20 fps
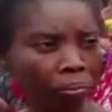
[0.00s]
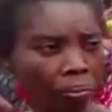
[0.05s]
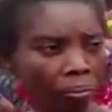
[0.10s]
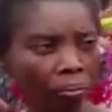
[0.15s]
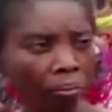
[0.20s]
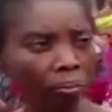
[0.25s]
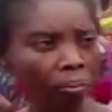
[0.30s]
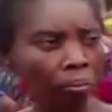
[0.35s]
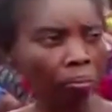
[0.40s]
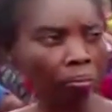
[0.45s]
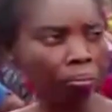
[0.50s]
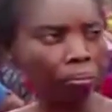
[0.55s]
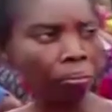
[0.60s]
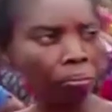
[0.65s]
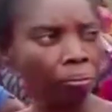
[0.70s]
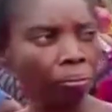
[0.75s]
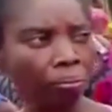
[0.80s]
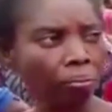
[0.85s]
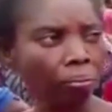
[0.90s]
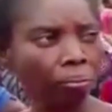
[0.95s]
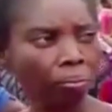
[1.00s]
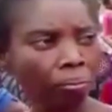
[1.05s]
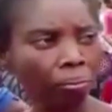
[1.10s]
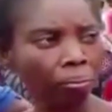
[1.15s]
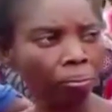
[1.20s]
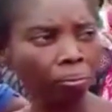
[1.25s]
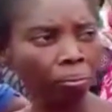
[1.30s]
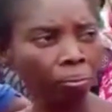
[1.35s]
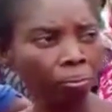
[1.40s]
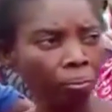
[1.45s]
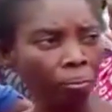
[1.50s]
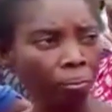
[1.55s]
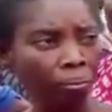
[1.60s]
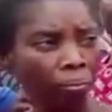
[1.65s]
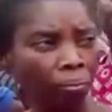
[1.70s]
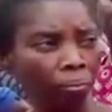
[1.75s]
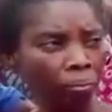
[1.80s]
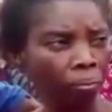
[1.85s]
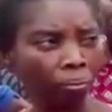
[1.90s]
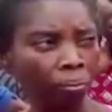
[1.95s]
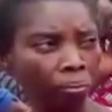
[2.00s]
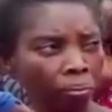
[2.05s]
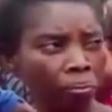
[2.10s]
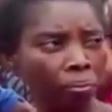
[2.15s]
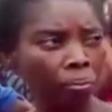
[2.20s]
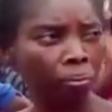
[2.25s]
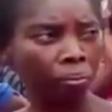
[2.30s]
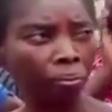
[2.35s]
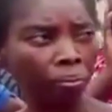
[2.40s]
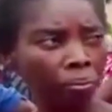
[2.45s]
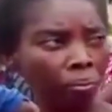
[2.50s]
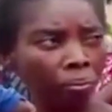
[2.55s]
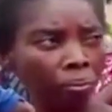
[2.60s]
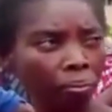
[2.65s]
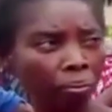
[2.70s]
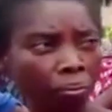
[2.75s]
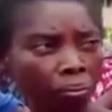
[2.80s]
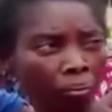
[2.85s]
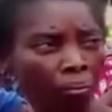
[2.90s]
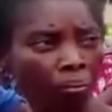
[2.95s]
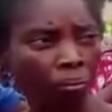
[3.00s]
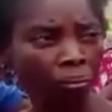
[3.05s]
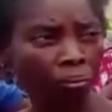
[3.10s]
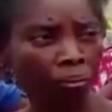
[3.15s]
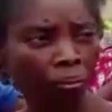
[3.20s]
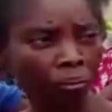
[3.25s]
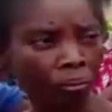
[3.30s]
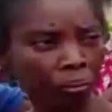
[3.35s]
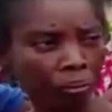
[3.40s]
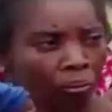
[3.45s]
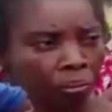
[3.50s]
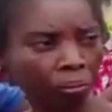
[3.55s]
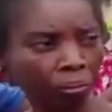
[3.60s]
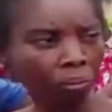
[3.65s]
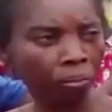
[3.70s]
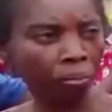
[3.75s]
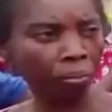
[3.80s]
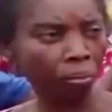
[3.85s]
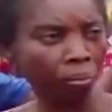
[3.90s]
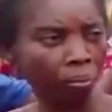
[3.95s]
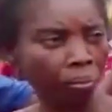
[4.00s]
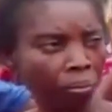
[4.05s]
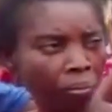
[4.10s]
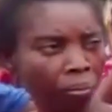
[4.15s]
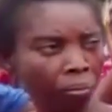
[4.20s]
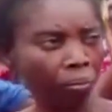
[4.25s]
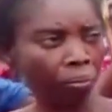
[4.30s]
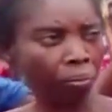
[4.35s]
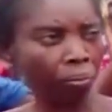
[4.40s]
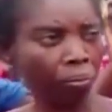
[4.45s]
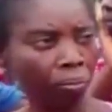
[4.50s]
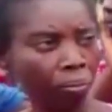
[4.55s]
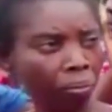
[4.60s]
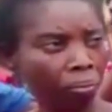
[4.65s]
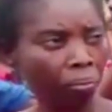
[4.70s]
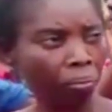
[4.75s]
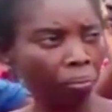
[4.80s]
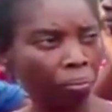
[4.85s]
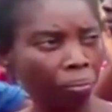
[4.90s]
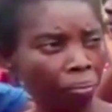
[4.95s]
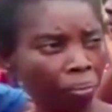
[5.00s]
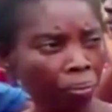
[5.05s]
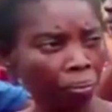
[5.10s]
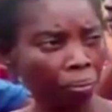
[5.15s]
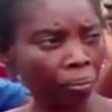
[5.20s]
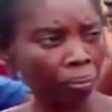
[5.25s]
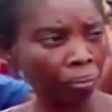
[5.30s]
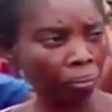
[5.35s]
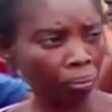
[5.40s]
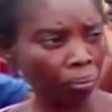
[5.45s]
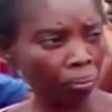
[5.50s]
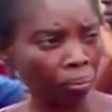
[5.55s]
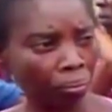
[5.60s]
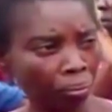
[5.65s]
[no speech]